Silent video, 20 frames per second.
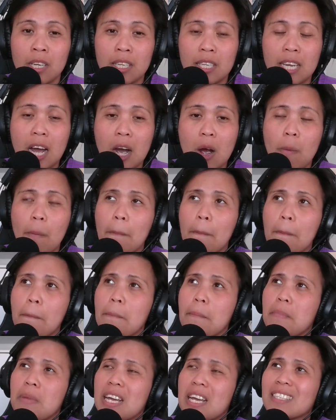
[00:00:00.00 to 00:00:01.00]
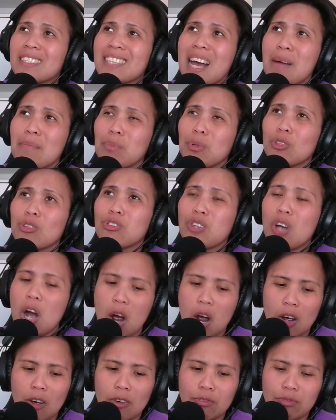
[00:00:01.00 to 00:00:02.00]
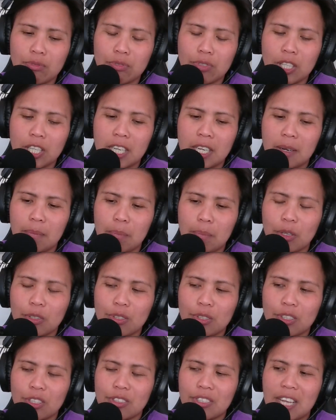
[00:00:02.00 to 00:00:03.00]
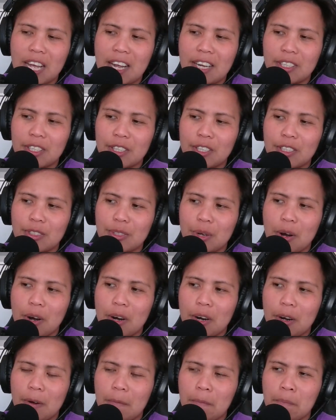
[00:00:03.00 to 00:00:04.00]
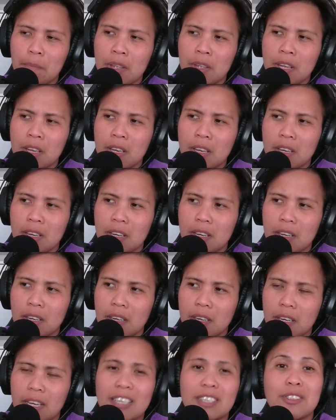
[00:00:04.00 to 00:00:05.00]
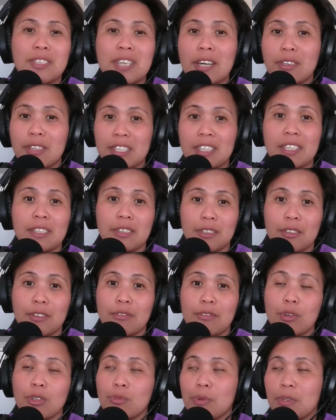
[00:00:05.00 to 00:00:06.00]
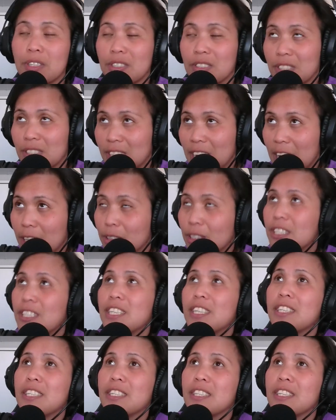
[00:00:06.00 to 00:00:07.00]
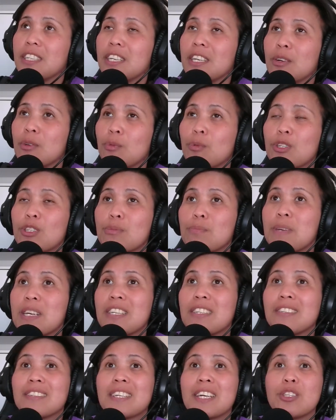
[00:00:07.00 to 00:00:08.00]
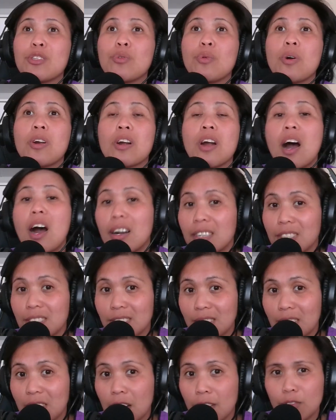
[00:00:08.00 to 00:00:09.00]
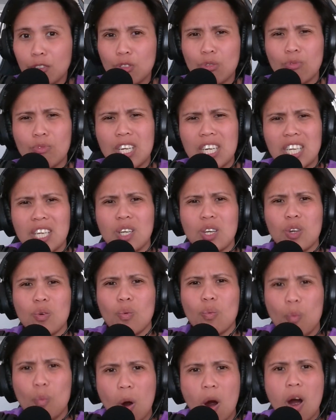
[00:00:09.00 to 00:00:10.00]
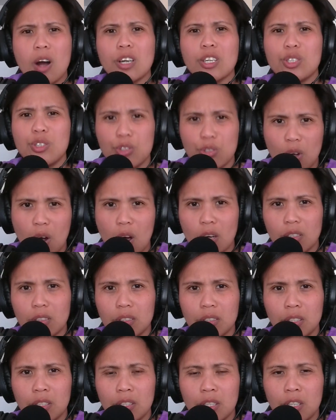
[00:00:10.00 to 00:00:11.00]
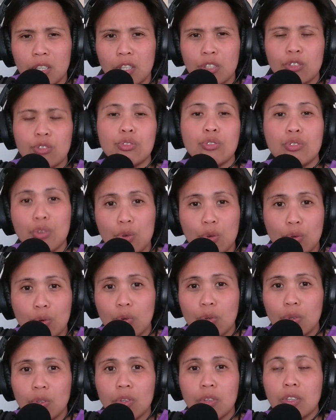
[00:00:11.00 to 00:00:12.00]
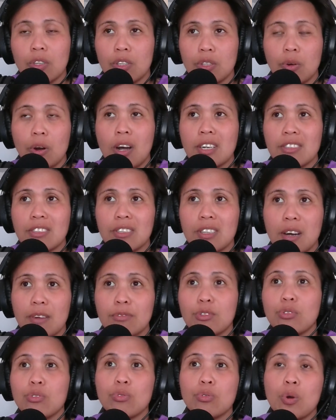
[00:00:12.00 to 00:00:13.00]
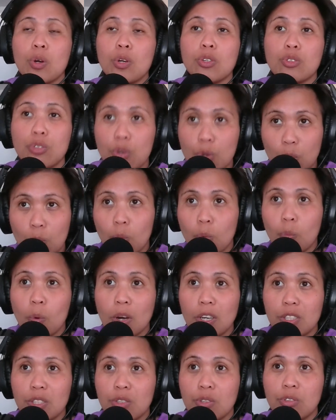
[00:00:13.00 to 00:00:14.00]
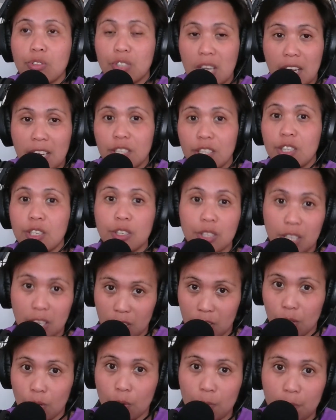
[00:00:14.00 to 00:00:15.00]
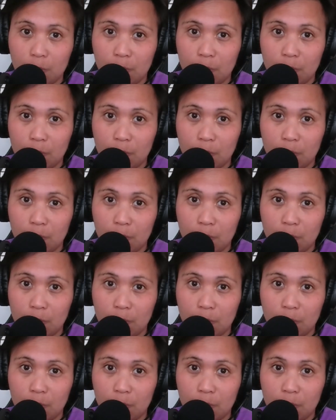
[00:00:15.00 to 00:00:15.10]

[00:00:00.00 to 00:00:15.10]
Now, examples of personal standards are integrity. First one is integrity, which means that you are honest enough to really walk your talk, you're honest enough to do what you said you're going to do.